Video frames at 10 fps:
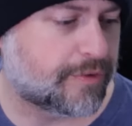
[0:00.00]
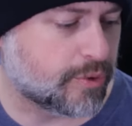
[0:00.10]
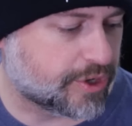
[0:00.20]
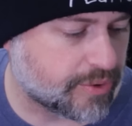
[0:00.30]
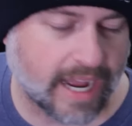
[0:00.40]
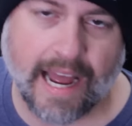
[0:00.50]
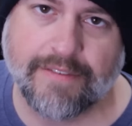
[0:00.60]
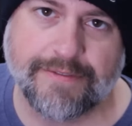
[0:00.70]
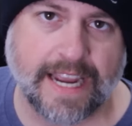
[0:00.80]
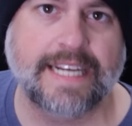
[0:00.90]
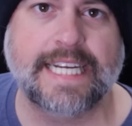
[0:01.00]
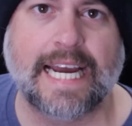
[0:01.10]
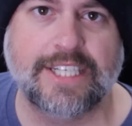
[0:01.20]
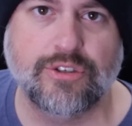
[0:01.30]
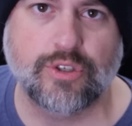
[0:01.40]
you do have fan
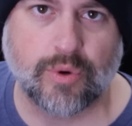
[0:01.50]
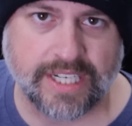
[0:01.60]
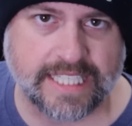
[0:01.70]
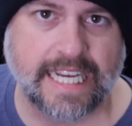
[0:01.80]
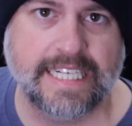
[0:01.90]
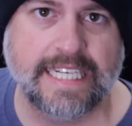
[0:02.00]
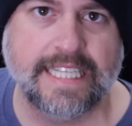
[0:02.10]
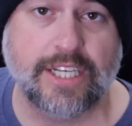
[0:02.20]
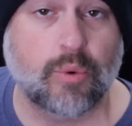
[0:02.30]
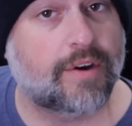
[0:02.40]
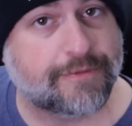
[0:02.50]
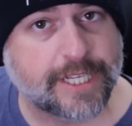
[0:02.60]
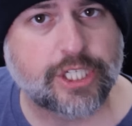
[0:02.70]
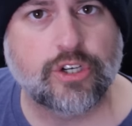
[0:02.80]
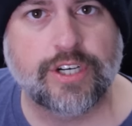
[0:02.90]
tattoos you want to send in that you want
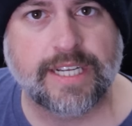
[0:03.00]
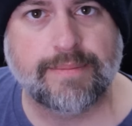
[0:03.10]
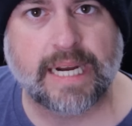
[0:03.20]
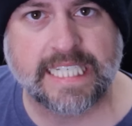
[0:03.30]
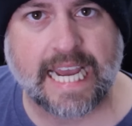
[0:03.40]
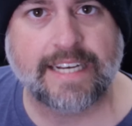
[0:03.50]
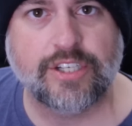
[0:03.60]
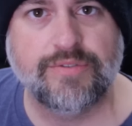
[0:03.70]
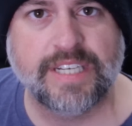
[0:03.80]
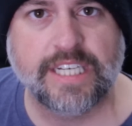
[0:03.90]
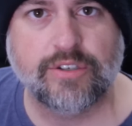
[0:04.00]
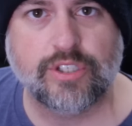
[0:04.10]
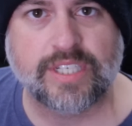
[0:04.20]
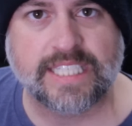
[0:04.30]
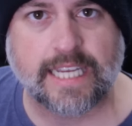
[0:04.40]
featured in my tattoo videos,
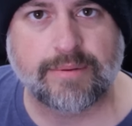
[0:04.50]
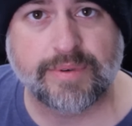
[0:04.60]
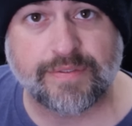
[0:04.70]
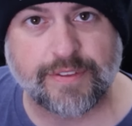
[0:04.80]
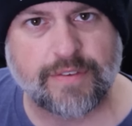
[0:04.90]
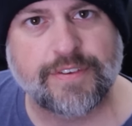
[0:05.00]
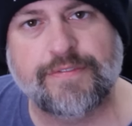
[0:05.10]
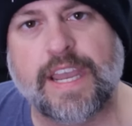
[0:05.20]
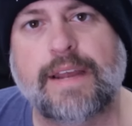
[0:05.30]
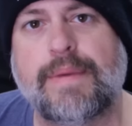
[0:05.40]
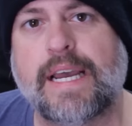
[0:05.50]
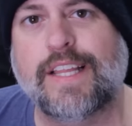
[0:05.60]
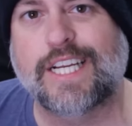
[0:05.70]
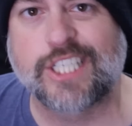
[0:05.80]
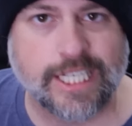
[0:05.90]
you can send them to
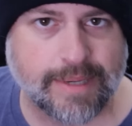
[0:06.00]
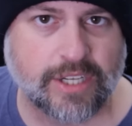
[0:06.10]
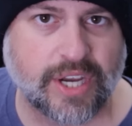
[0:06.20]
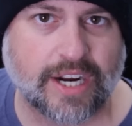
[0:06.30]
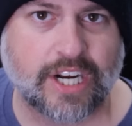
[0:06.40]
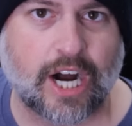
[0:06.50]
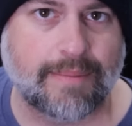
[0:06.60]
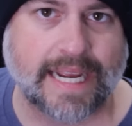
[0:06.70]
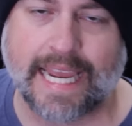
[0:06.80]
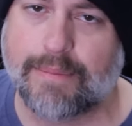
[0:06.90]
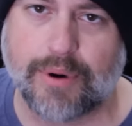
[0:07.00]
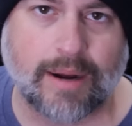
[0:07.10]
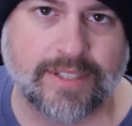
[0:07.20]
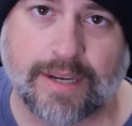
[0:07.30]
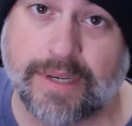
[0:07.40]
FluffeeFanmail@gmail.com. I can't
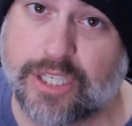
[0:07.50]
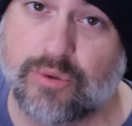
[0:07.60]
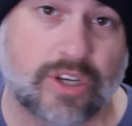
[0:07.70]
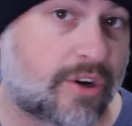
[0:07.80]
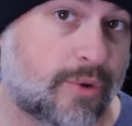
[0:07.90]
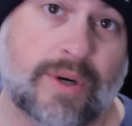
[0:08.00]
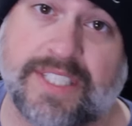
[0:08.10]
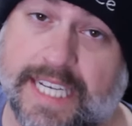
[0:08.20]
promise I'm going to use all the ones that